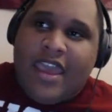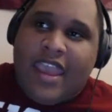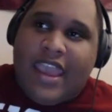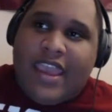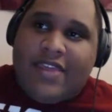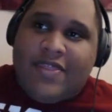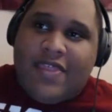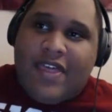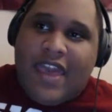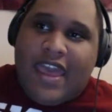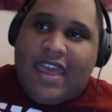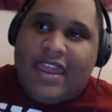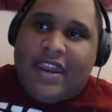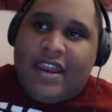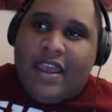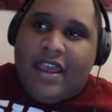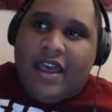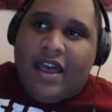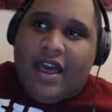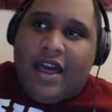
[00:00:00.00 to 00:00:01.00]
In that,
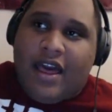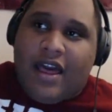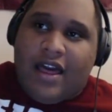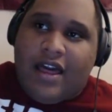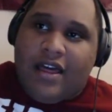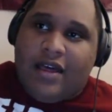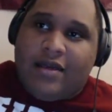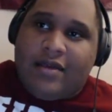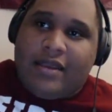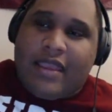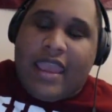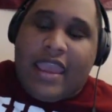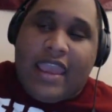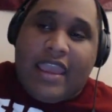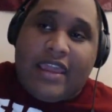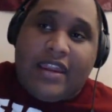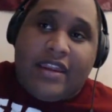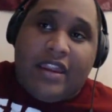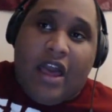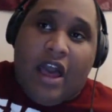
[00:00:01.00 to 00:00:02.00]

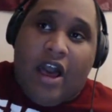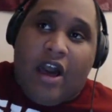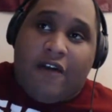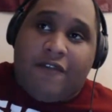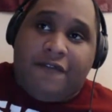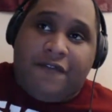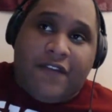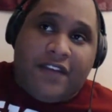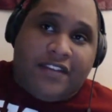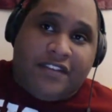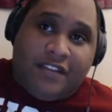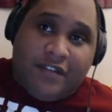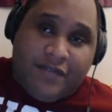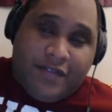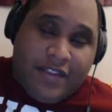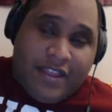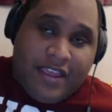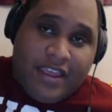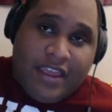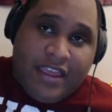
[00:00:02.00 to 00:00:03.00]
and
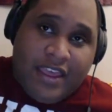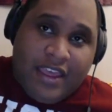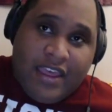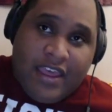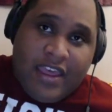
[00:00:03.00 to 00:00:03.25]
offensively,